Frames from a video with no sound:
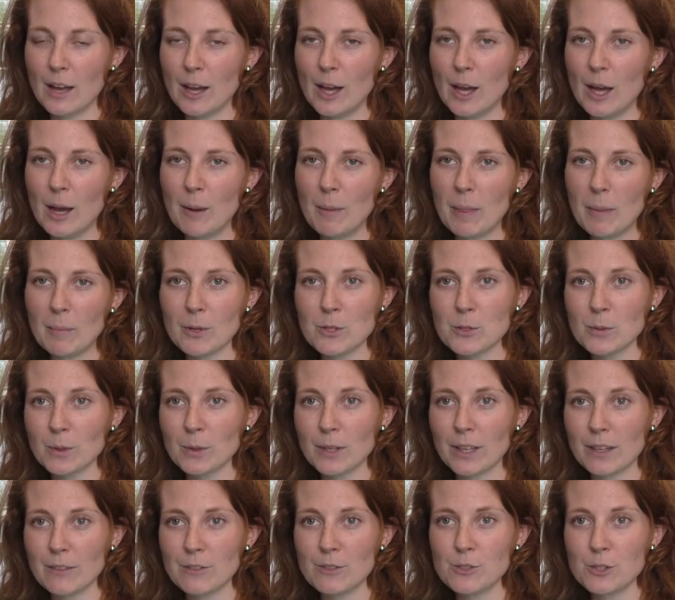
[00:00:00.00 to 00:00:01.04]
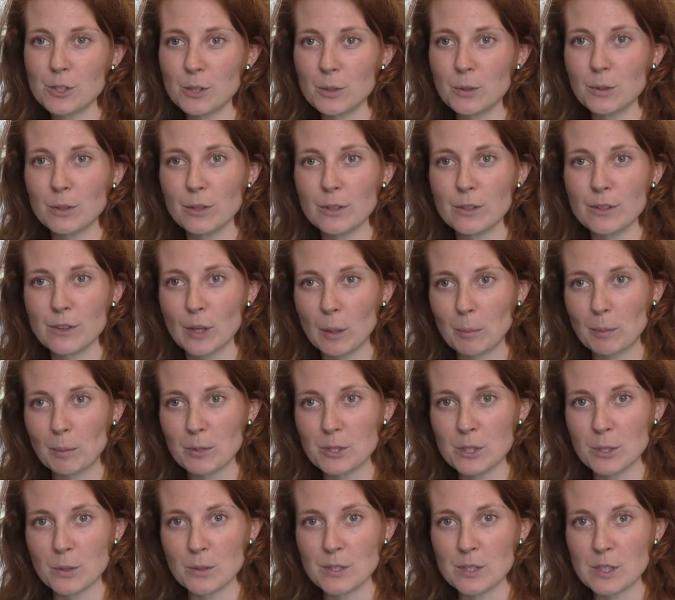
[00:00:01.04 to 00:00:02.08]
The module gives students the
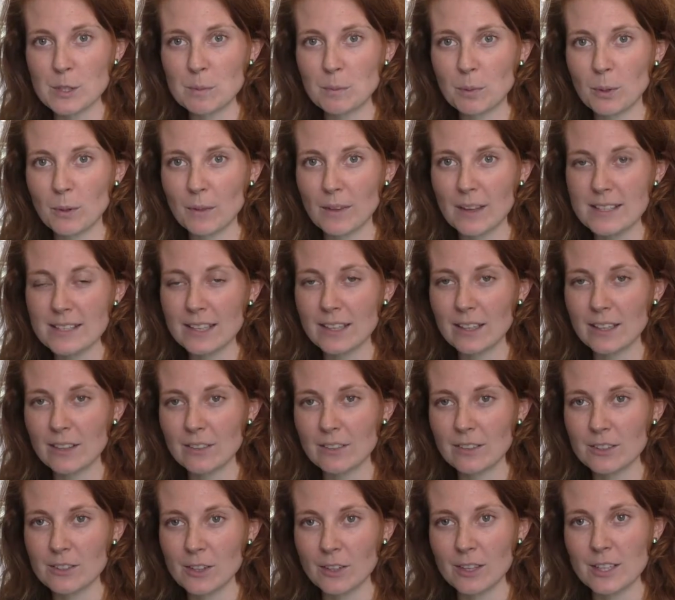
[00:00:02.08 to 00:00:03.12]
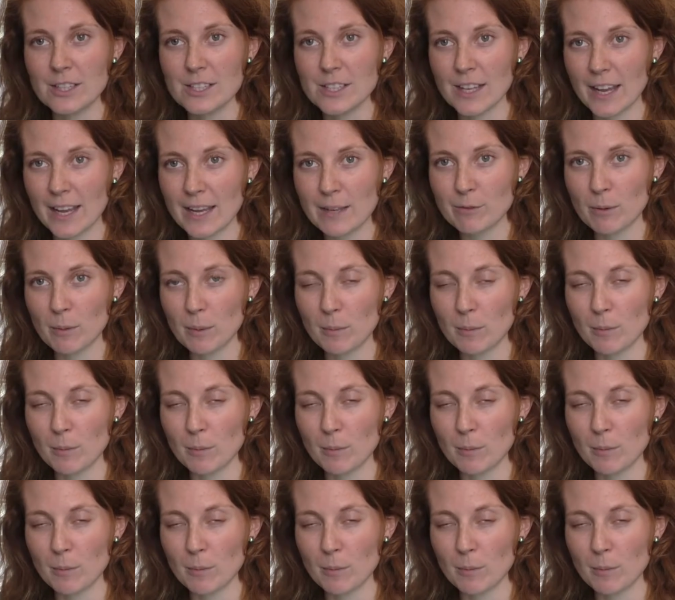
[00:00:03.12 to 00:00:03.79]
opportunity to put their skills and knowledge gained from the